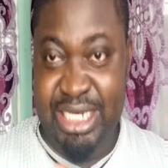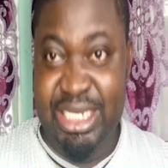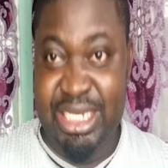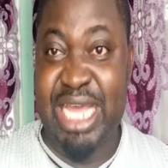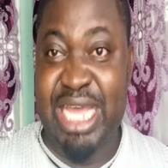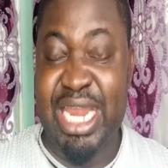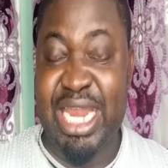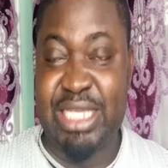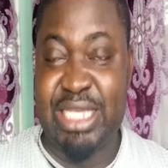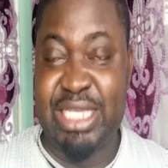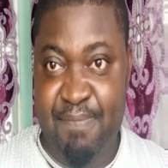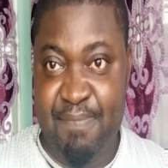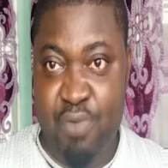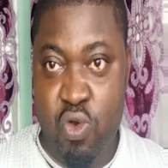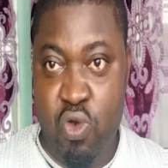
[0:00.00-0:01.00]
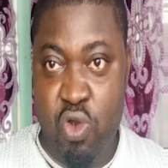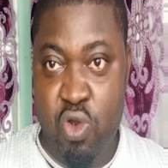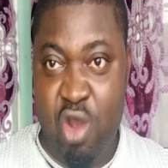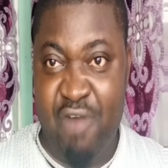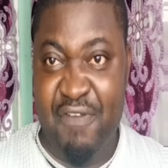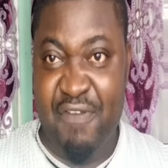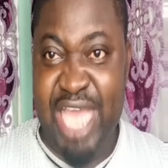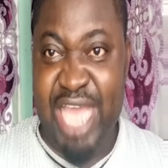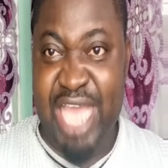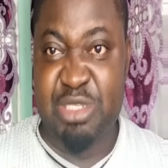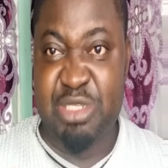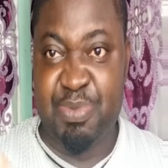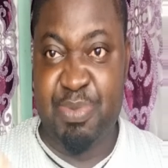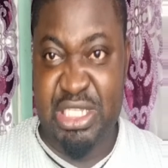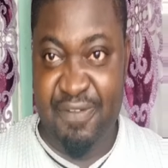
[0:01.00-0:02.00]
This is an example of
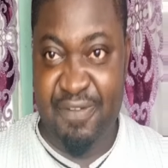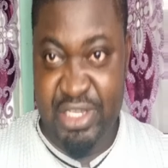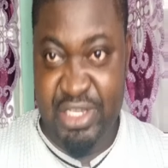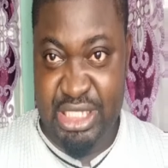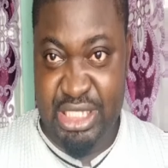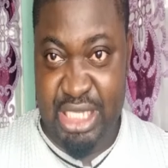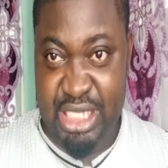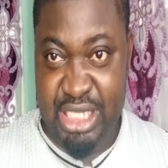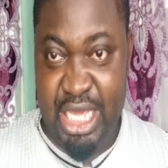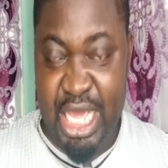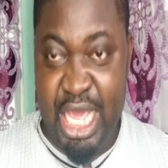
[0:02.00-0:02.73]
enzyme specificity.